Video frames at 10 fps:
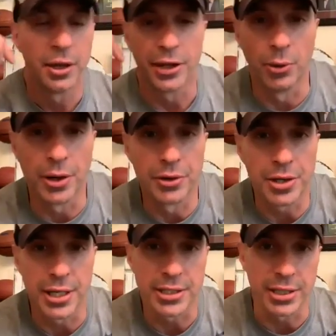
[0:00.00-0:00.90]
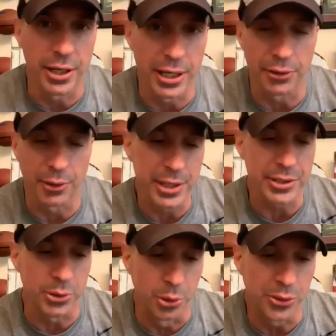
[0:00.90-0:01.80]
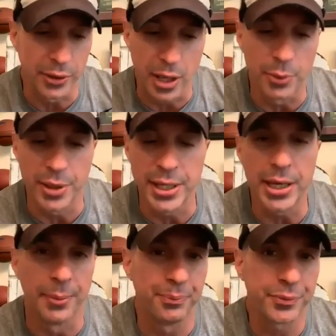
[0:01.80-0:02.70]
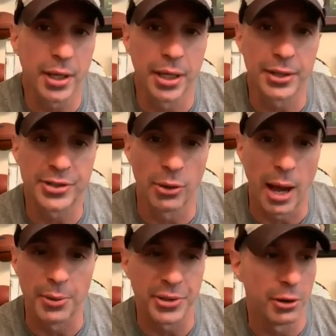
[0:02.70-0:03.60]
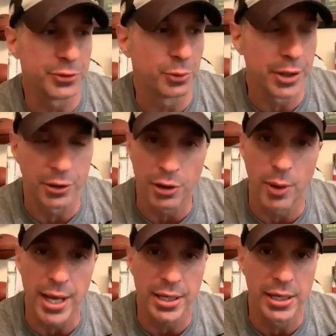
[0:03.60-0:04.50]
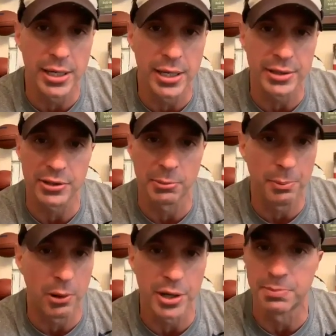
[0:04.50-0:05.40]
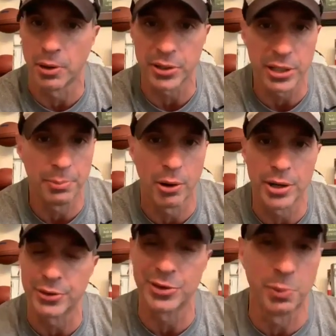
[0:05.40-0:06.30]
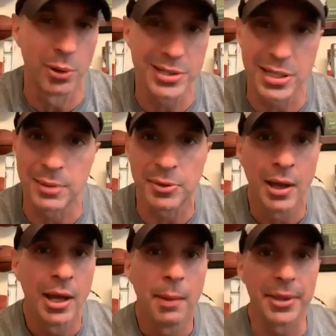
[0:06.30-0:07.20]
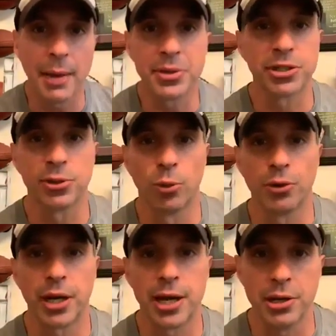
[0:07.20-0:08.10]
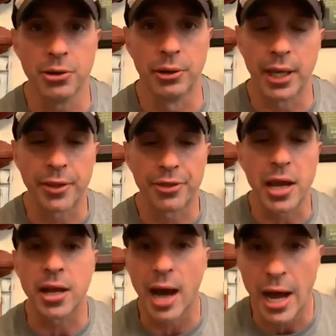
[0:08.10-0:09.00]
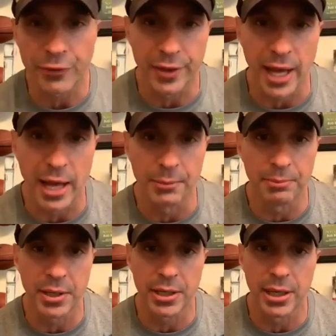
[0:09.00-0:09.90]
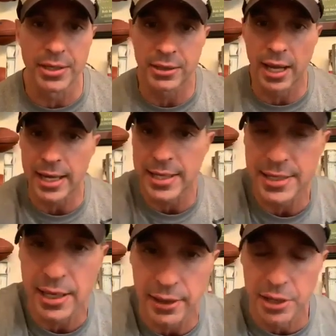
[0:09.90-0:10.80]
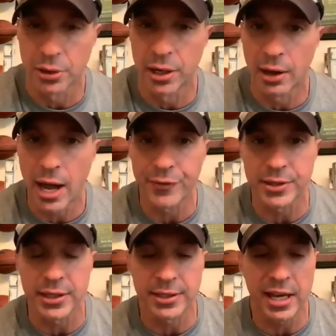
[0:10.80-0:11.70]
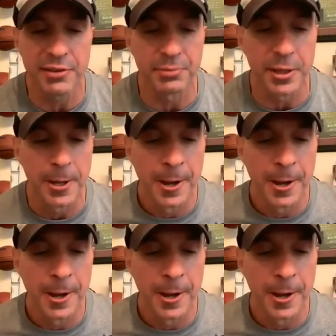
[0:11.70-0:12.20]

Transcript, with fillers: They wanted their kids to go to integrated schools, and, and we did. And so I was always one of the only white kids at summer parties, birthday parties, on the sports teams. But that was just the world that I knew. And, and thank God for that, because like I said, later on in life, it's going to save me.